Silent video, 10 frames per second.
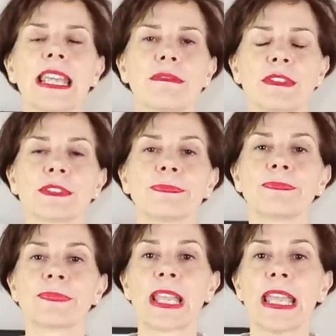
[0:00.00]
errand.
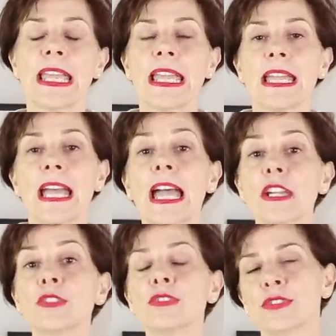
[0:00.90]
I
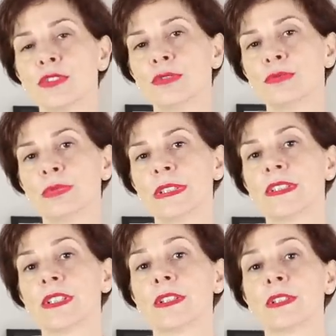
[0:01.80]
could do
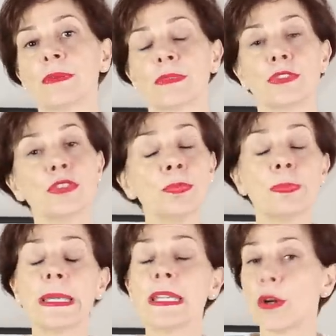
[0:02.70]
with a new
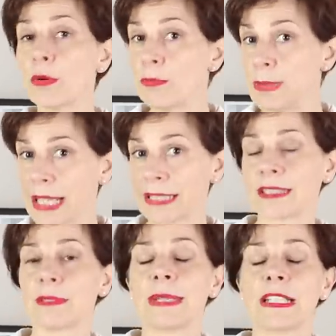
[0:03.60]
pair of
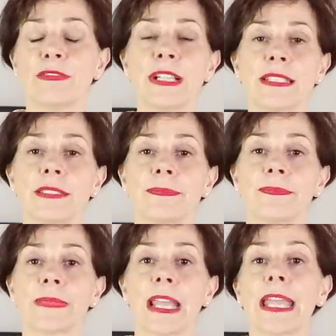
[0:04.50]
black ballet flats
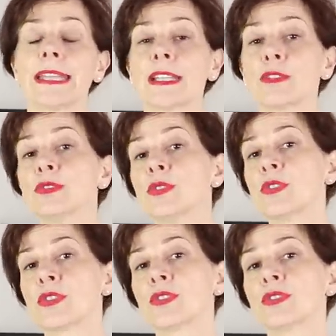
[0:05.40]
and I could
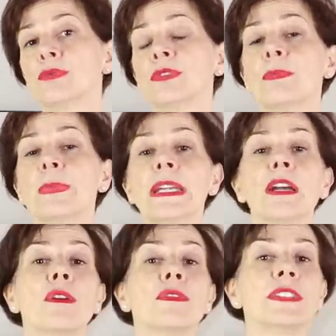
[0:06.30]
also do with a pair
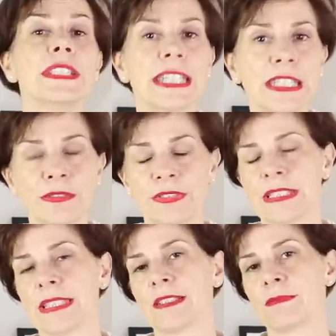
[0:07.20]
of
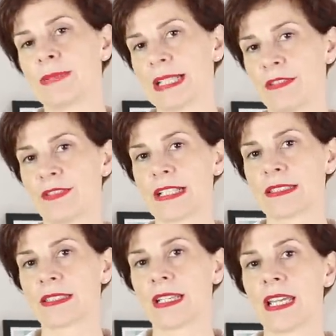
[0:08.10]
navy ballet flats